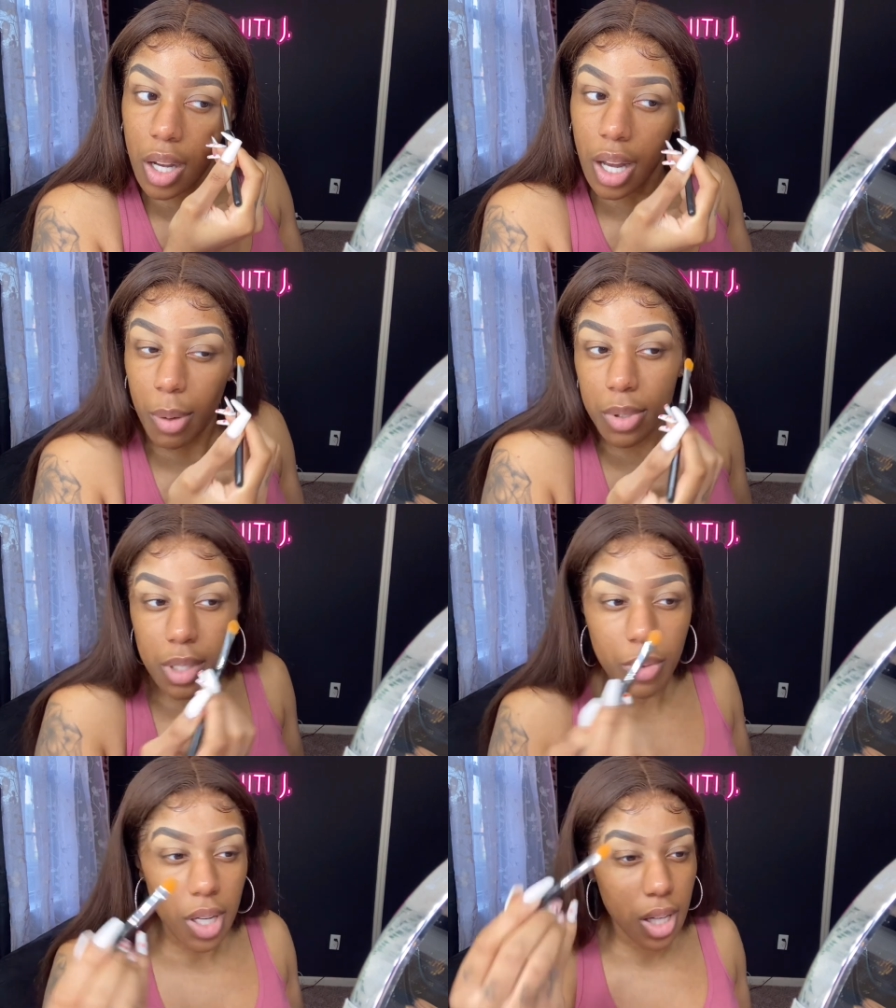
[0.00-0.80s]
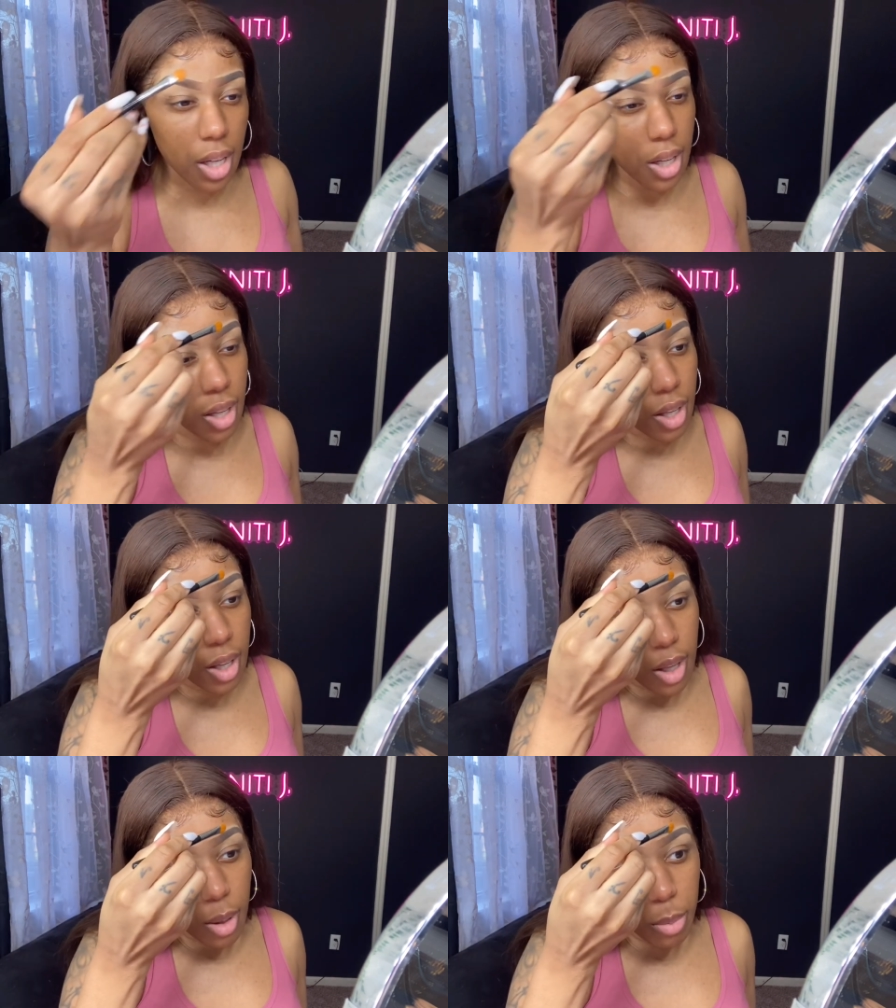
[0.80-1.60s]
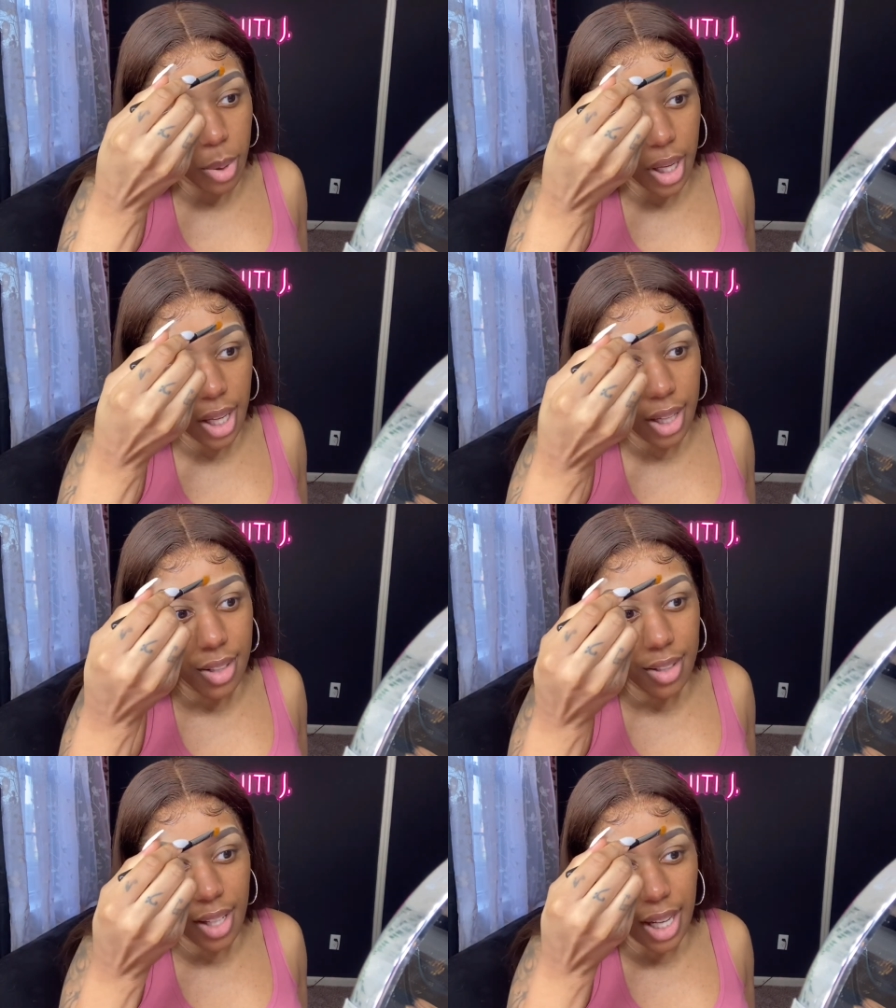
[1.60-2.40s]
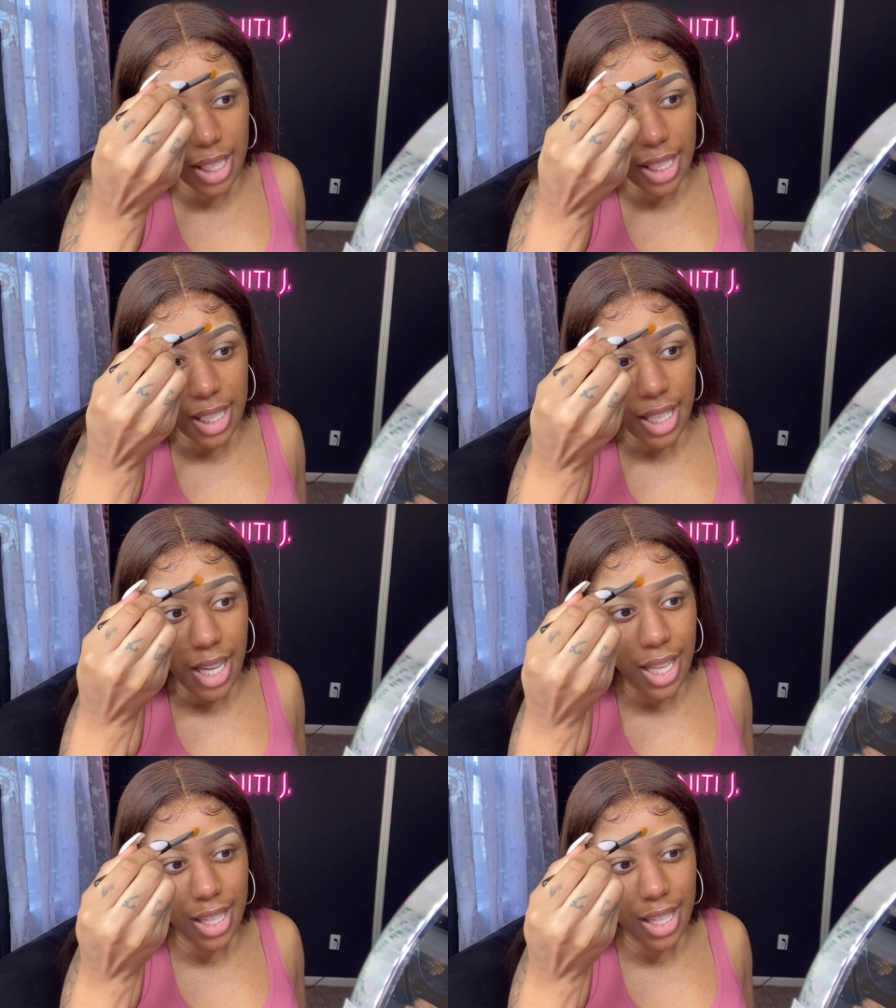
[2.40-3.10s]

I wasn't ready. But honey,